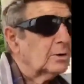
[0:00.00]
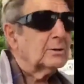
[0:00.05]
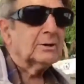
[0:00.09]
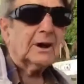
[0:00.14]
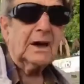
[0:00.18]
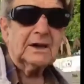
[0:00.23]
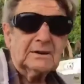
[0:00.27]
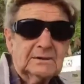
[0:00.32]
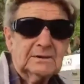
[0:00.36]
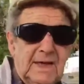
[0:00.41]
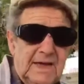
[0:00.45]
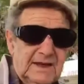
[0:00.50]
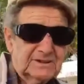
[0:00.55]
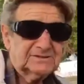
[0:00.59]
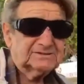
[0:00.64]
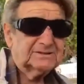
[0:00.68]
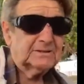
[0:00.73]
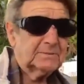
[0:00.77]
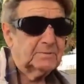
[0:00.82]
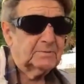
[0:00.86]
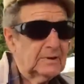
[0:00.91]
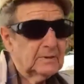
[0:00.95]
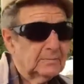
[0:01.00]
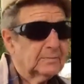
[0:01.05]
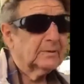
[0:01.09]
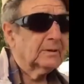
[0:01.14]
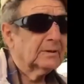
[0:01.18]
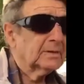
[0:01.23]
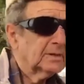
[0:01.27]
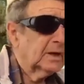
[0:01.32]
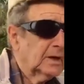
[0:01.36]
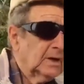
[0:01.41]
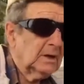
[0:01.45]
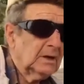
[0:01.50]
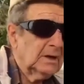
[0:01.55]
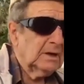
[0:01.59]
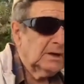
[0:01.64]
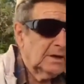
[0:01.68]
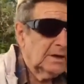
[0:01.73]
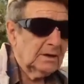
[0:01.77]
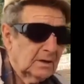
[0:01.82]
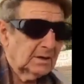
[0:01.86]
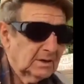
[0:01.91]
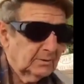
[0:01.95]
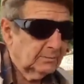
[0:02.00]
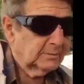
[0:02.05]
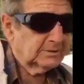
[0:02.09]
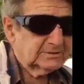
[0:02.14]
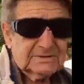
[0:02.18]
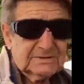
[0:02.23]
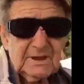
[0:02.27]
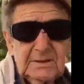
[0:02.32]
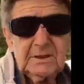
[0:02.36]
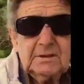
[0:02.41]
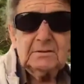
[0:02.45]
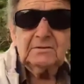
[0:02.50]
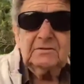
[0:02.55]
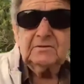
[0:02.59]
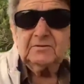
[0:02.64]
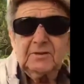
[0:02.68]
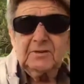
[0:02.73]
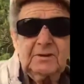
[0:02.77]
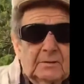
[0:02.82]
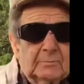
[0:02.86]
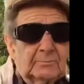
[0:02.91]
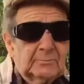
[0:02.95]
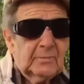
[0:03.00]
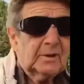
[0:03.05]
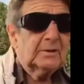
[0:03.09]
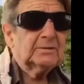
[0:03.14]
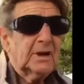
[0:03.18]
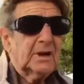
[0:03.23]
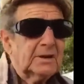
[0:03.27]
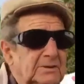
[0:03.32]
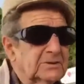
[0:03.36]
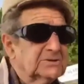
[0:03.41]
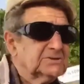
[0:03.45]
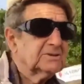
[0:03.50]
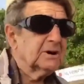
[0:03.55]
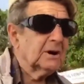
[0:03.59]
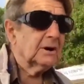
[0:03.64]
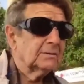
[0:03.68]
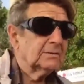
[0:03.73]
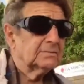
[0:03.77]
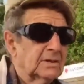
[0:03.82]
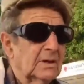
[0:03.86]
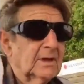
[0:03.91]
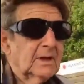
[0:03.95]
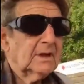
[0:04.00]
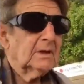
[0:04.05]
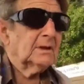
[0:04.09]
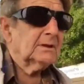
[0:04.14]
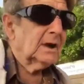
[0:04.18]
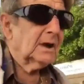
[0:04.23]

they look like nasty people which they didn't feel they deserved.